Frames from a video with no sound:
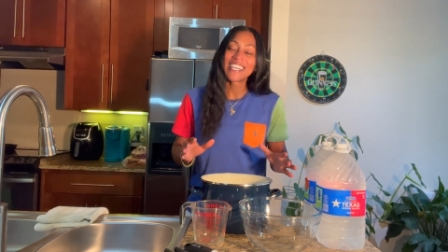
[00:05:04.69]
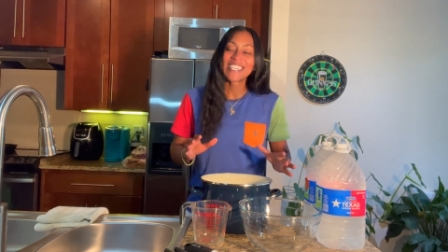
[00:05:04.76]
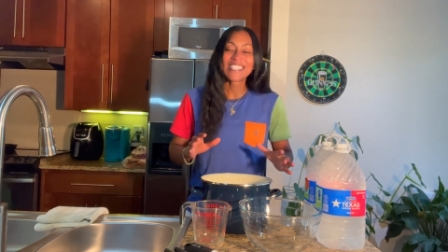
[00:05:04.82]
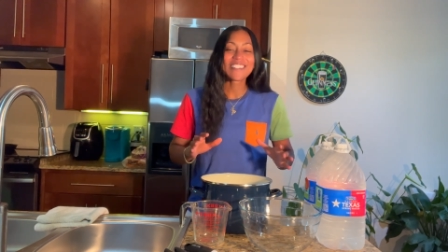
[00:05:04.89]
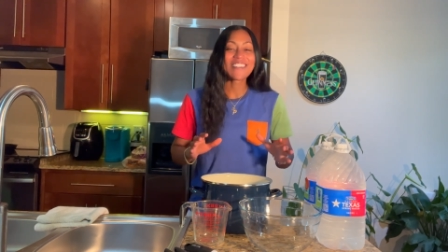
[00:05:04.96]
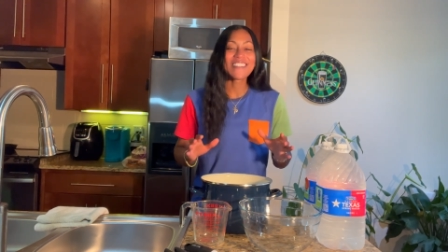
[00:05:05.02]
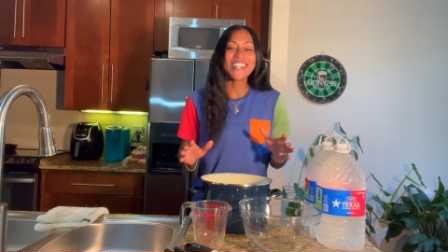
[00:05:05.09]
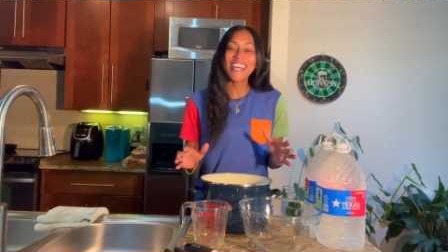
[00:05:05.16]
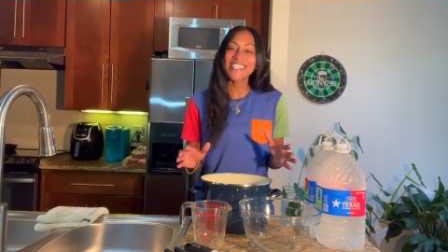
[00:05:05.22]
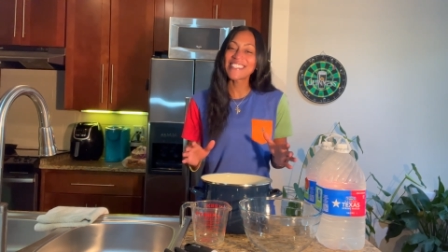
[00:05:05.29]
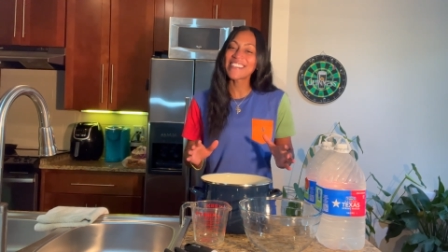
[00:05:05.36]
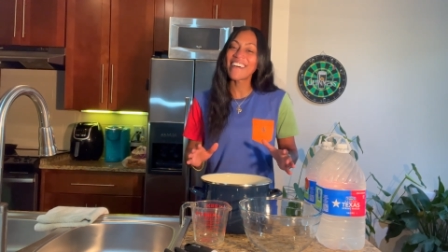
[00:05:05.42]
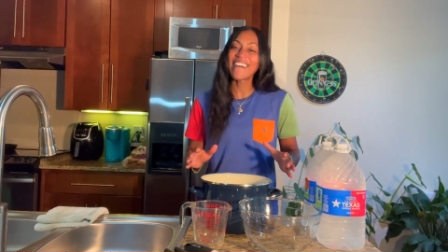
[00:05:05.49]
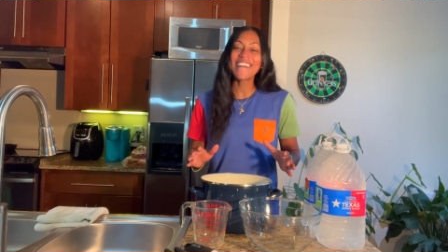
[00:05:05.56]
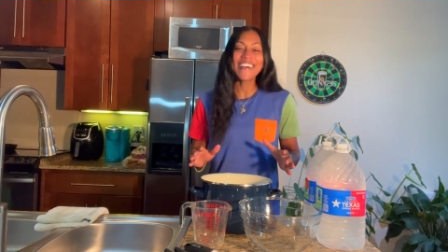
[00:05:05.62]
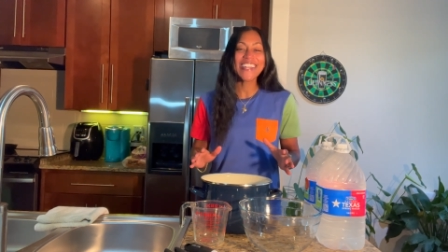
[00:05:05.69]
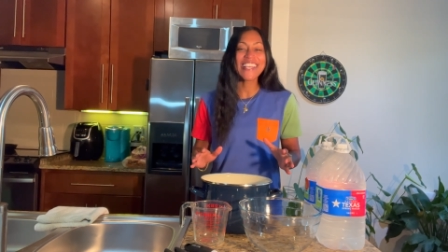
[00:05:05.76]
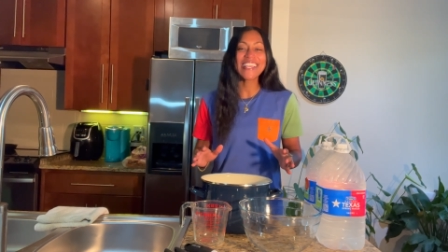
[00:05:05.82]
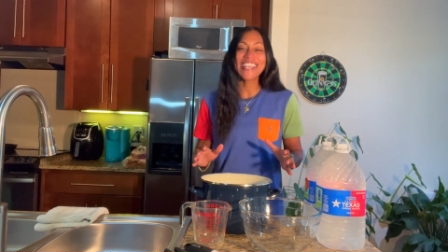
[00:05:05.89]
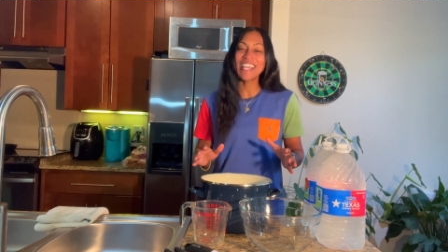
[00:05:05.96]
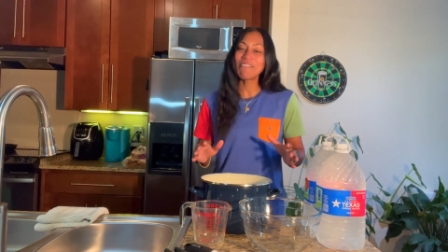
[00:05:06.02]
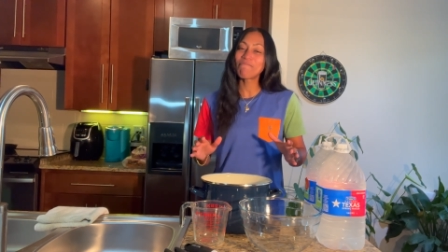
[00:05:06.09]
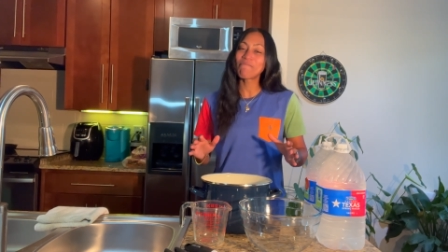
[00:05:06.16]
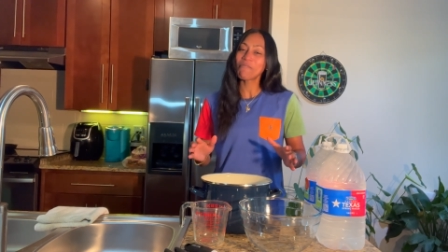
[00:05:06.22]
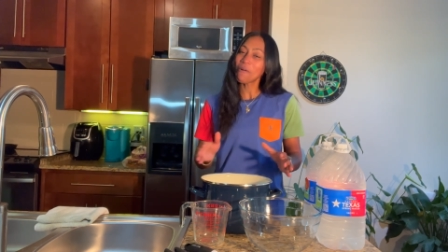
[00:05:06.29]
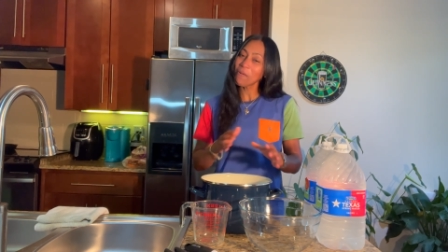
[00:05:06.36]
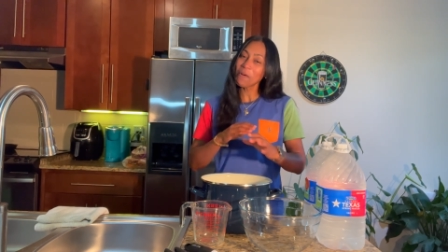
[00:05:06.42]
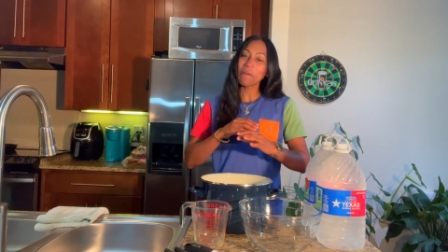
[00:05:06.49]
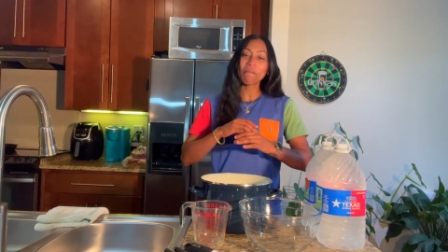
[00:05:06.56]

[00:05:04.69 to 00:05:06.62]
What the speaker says: So let's go ahead and get brewing,